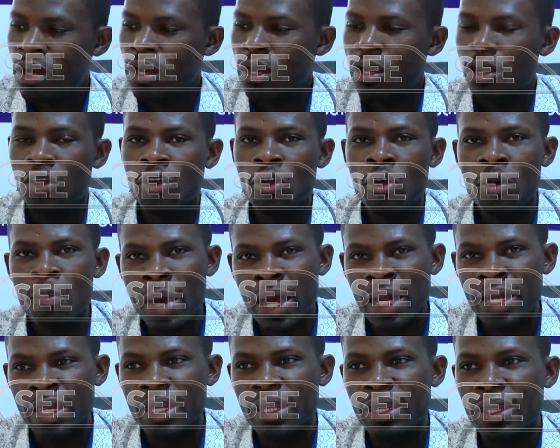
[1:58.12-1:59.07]

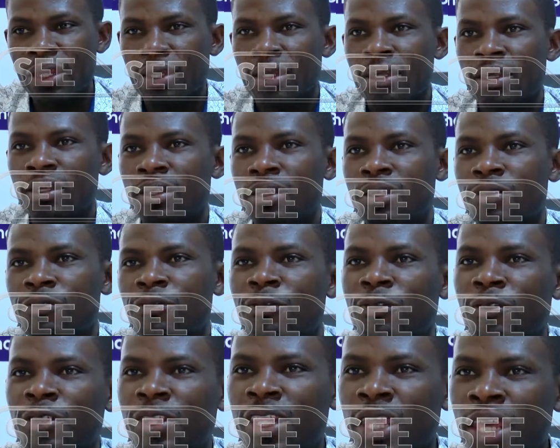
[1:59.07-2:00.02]
Normally,
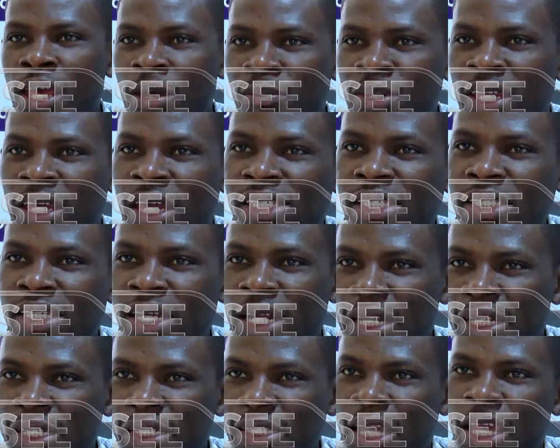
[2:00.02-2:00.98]
for them, their
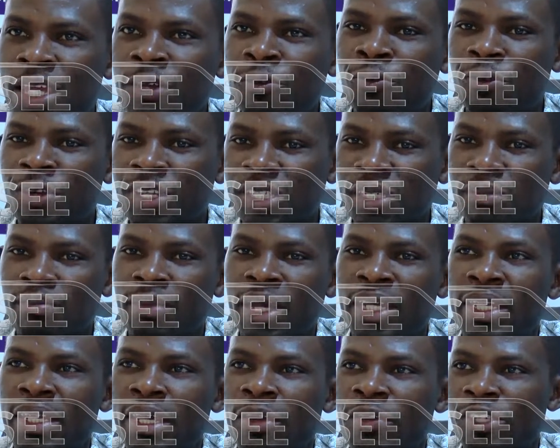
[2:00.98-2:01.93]
salaries are increased by
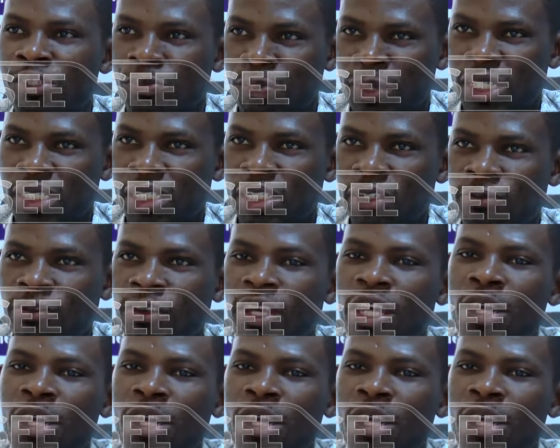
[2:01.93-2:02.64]
their respective